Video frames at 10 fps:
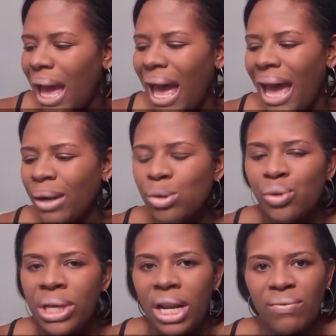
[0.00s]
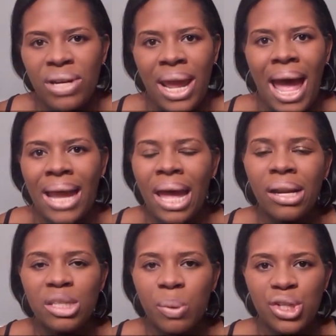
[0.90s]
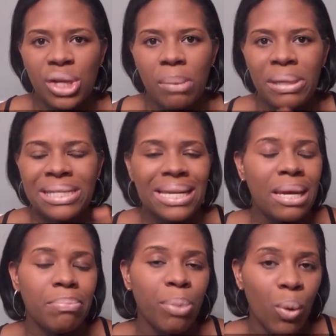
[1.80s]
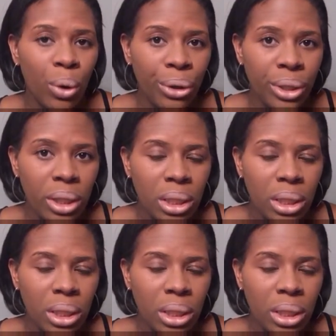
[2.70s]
I don't drink it every day. I kind of switch it up because I get bored.